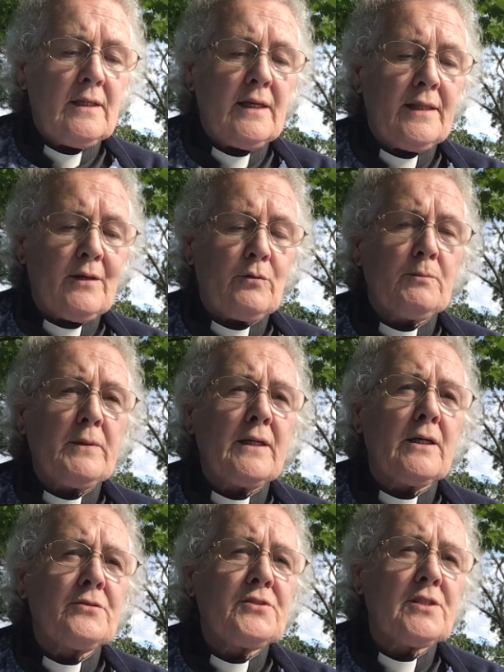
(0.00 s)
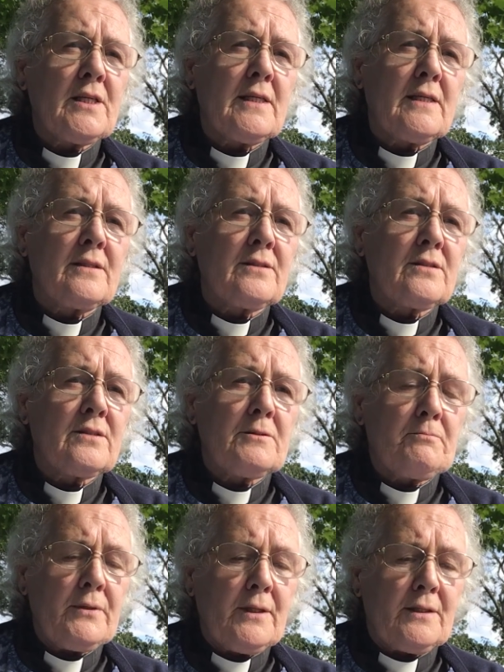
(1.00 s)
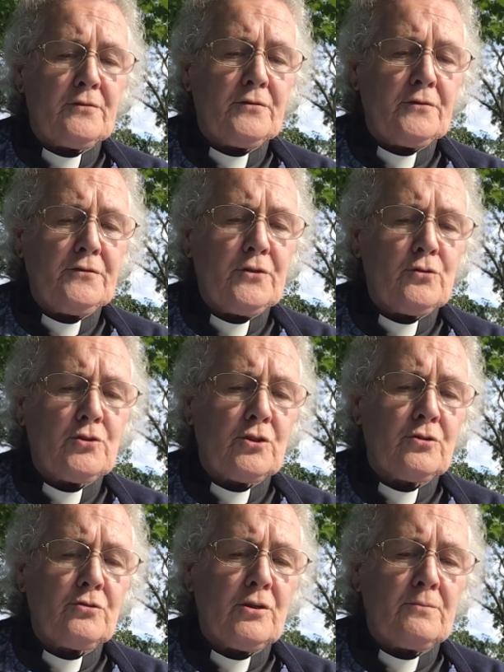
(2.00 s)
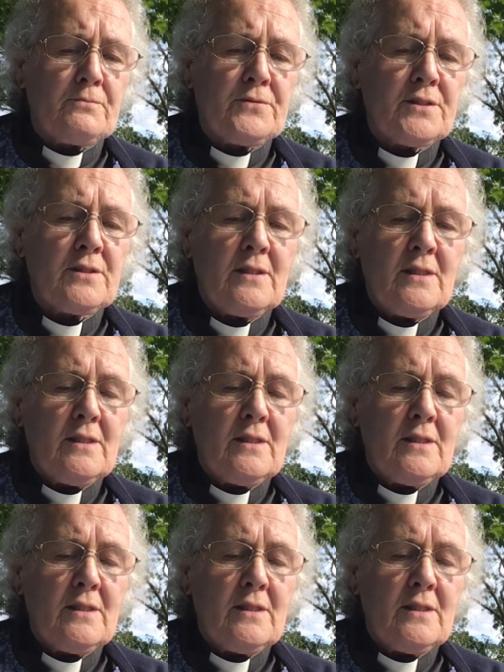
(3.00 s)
and there would be no seed to plant for future crops,